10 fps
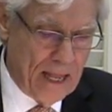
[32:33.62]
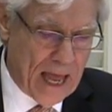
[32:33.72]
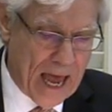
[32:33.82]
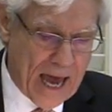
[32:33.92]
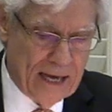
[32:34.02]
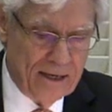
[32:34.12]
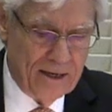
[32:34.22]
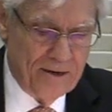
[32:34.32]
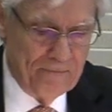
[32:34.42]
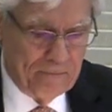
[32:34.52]

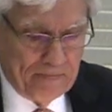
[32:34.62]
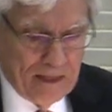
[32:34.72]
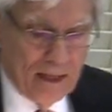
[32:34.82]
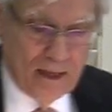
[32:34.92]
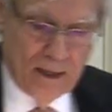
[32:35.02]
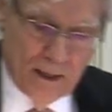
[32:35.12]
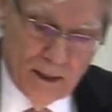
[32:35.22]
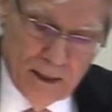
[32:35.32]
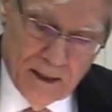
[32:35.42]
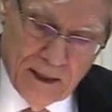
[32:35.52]
And
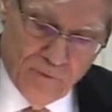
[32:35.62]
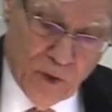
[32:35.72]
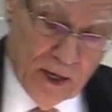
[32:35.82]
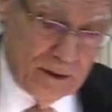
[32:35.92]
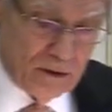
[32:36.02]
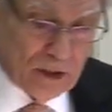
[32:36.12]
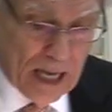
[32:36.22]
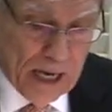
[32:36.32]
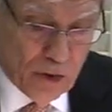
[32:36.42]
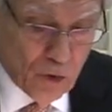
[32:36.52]
if we
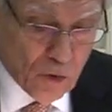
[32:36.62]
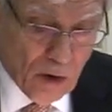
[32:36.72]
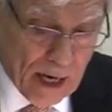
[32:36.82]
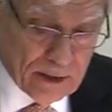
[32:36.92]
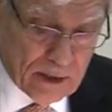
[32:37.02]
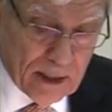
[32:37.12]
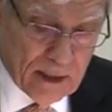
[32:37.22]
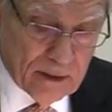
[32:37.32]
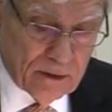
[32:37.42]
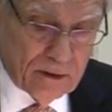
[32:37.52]
understand who Christ
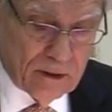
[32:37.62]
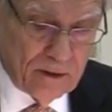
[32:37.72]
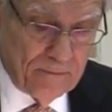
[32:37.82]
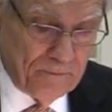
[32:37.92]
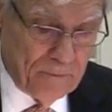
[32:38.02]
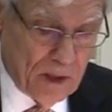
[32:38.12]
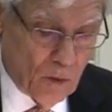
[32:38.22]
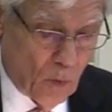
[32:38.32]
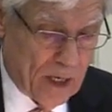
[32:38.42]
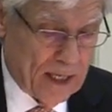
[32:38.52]
is,
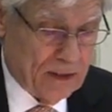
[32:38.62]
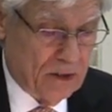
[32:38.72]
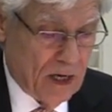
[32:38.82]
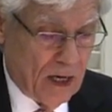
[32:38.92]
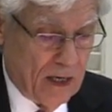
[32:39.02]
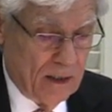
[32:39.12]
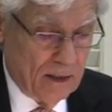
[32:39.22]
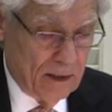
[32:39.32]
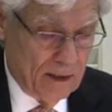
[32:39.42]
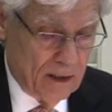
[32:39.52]
what he has
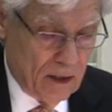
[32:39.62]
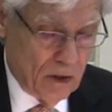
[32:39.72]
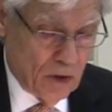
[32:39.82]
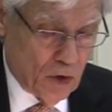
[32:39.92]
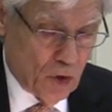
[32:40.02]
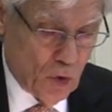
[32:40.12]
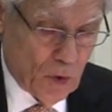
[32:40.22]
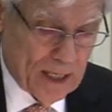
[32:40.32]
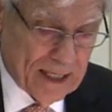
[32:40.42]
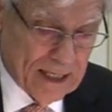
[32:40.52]
done, who
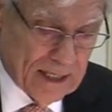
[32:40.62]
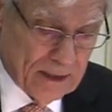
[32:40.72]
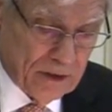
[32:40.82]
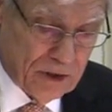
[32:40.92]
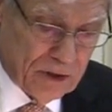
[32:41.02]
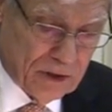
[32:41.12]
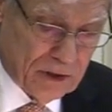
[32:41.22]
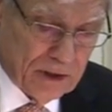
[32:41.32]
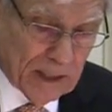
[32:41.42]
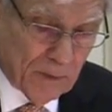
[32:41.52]
he
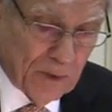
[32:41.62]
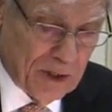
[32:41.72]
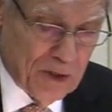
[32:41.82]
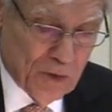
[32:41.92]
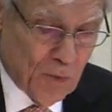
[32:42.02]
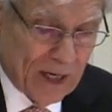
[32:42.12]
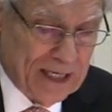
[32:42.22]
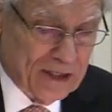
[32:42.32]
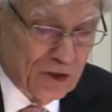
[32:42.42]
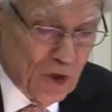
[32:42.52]
is, what
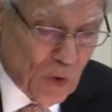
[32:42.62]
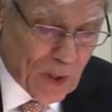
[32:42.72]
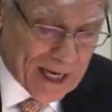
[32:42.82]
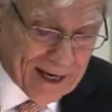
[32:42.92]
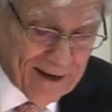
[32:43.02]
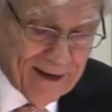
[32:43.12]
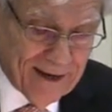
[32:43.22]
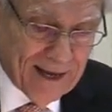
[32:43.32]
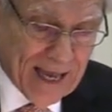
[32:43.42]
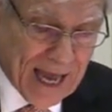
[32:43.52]
he is doing,
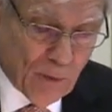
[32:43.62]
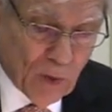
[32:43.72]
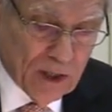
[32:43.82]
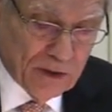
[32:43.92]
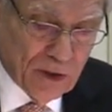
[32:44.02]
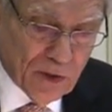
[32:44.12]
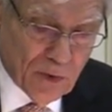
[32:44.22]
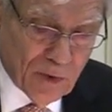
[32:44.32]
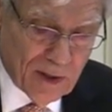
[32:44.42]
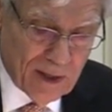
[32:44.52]
and will
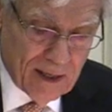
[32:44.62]
do,